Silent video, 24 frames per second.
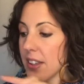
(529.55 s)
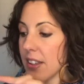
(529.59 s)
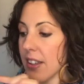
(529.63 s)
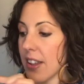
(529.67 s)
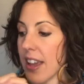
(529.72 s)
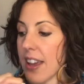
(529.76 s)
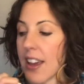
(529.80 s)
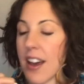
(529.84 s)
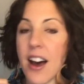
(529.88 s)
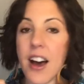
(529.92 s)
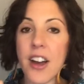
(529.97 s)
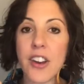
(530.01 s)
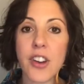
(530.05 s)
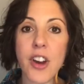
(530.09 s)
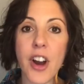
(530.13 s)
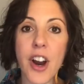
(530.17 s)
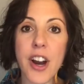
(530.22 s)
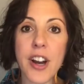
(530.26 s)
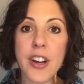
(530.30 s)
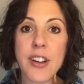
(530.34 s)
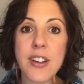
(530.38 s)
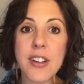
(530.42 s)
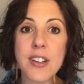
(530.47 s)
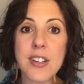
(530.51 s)
like On
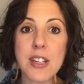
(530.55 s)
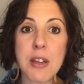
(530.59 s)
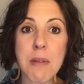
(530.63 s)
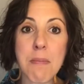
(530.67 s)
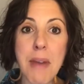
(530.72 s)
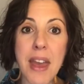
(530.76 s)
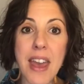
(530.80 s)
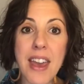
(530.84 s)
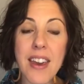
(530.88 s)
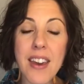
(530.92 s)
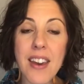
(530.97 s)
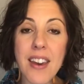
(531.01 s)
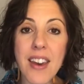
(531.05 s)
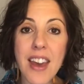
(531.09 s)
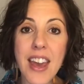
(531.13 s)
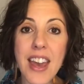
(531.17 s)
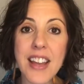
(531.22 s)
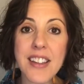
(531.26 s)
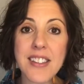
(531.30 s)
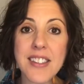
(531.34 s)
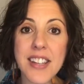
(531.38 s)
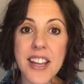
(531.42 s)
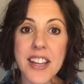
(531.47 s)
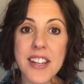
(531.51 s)
Guard to make
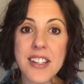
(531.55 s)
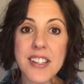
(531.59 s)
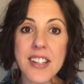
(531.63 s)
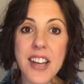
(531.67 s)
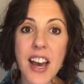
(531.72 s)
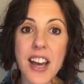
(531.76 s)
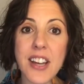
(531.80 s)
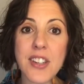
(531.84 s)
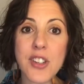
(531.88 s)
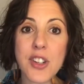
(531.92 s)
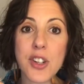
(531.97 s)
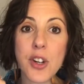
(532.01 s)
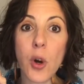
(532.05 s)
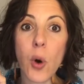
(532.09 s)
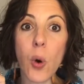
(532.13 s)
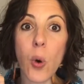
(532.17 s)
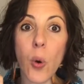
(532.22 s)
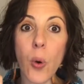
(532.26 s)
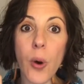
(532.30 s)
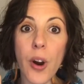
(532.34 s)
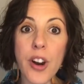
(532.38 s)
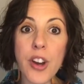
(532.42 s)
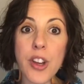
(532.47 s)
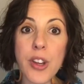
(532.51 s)
hand sanitizer
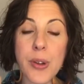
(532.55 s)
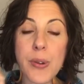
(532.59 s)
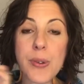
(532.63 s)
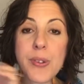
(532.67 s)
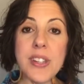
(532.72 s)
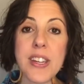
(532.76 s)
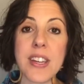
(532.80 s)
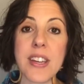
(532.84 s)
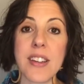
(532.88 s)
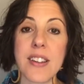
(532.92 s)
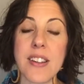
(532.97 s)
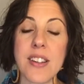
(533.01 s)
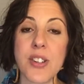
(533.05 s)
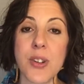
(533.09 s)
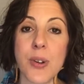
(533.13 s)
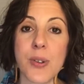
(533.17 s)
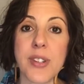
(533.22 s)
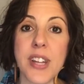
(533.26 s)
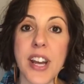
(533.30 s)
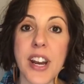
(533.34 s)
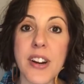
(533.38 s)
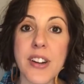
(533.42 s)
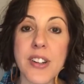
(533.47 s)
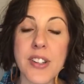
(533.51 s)
or using
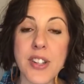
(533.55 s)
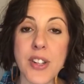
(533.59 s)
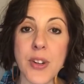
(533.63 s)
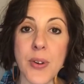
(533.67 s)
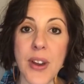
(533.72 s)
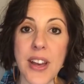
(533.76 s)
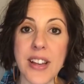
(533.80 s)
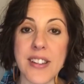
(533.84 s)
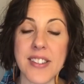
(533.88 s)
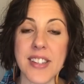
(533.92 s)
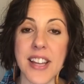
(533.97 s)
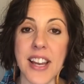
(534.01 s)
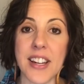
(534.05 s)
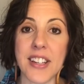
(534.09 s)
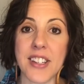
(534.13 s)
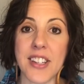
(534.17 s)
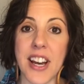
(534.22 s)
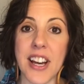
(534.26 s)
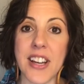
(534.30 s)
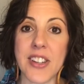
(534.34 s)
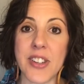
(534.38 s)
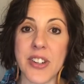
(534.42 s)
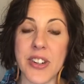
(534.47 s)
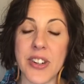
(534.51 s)
doTERRA's new hand
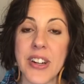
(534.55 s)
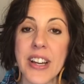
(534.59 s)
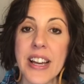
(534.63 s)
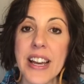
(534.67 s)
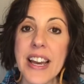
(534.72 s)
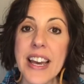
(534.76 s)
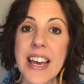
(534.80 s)
sanitizer